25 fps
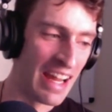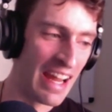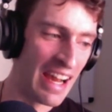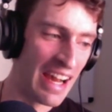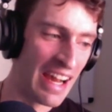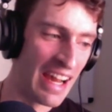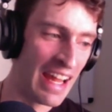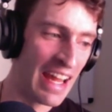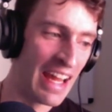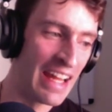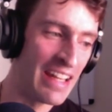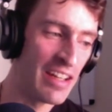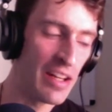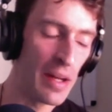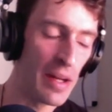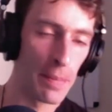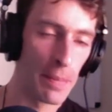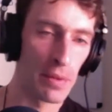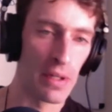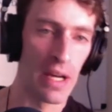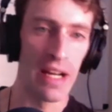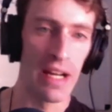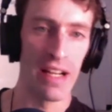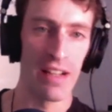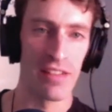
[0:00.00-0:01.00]
ended up
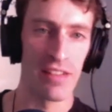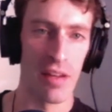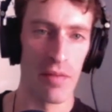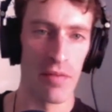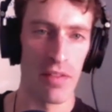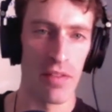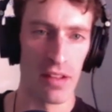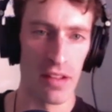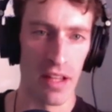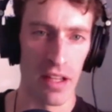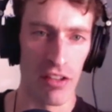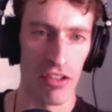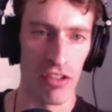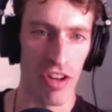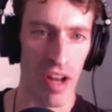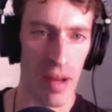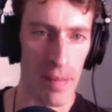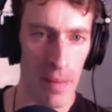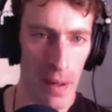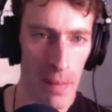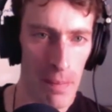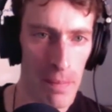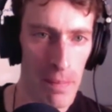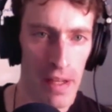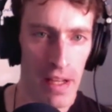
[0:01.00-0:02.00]
writing something like
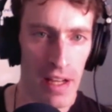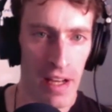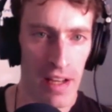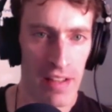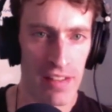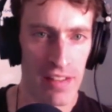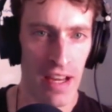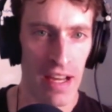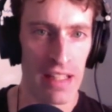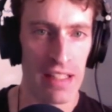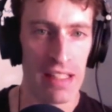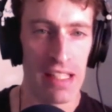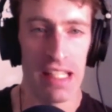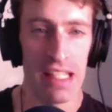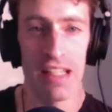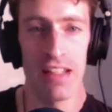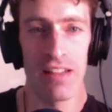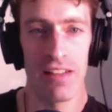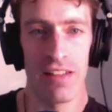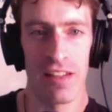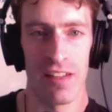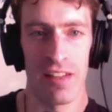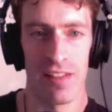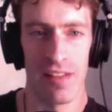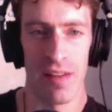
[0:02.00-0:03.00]
Shape Up because I
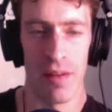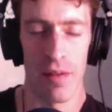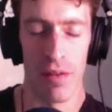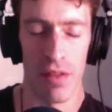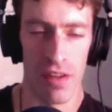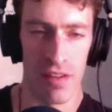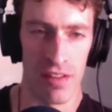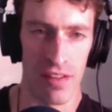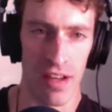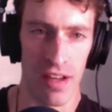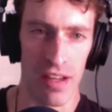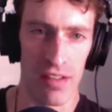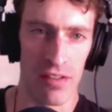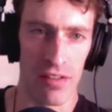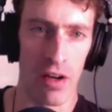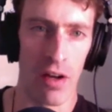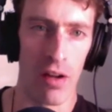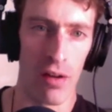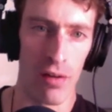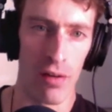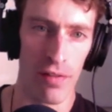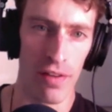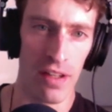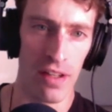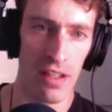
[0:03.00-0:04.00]
needed to synthesize
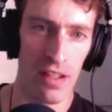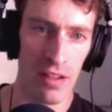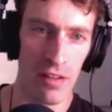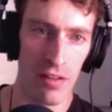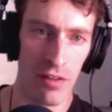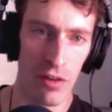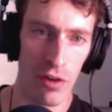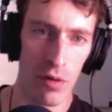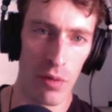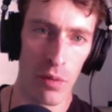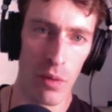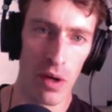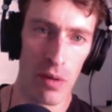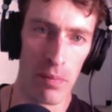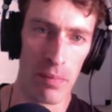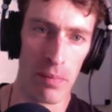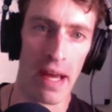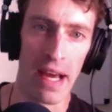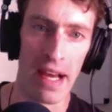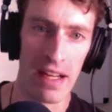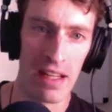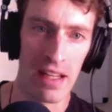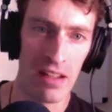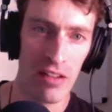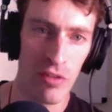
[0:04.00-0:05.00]
all of it into one
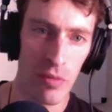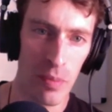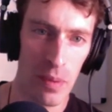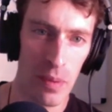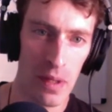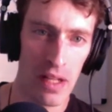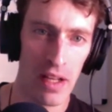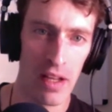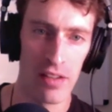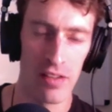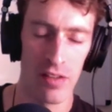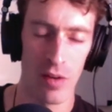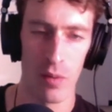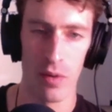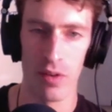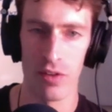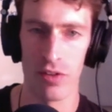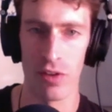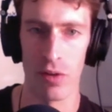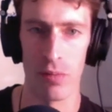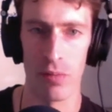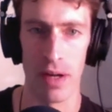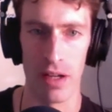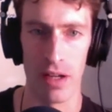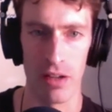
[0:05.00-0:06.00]
package because it was
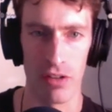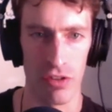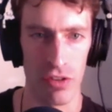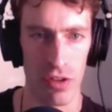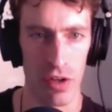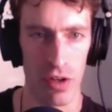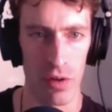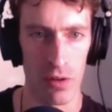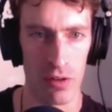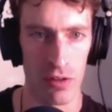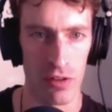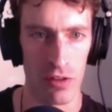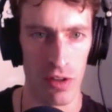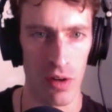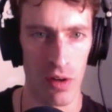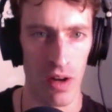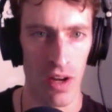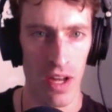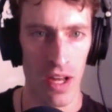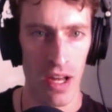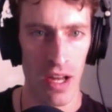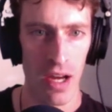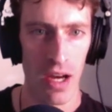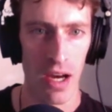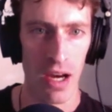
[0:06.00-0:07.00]
so much. So
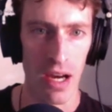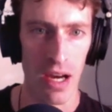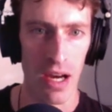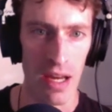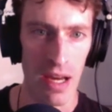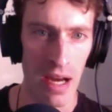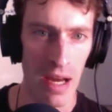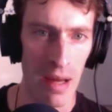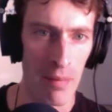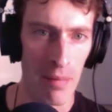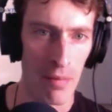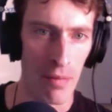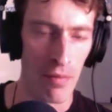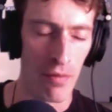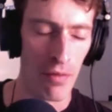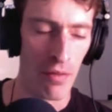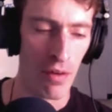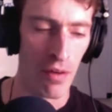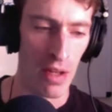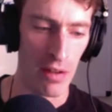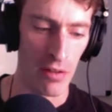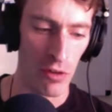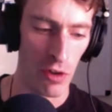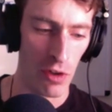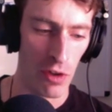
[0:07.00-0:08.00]

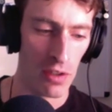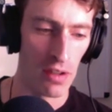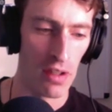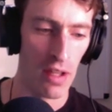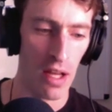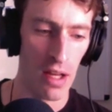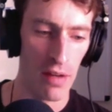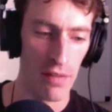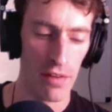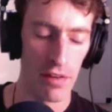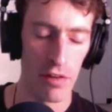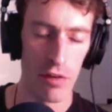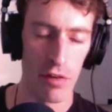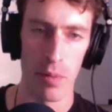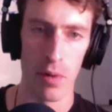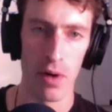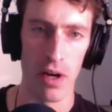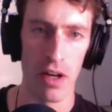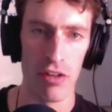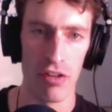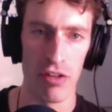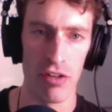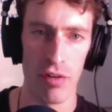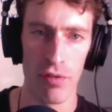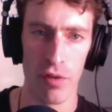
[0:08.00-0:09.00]
I took a lot of
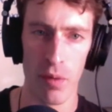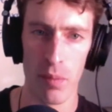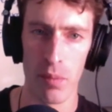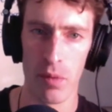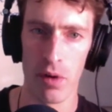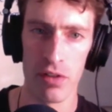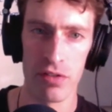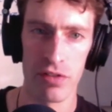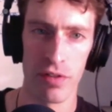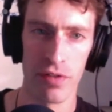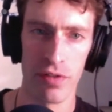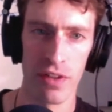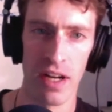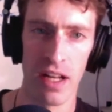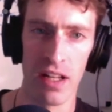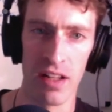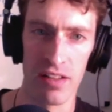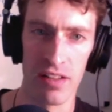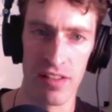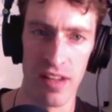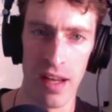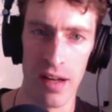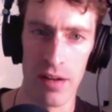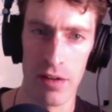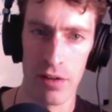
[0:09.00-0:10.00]
inspiration from Christopher
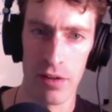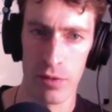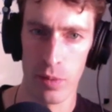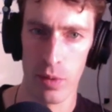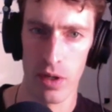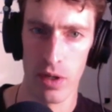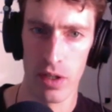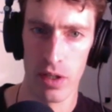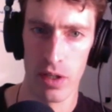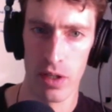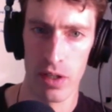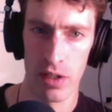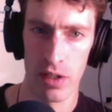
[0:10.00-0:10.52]
Alexander's work.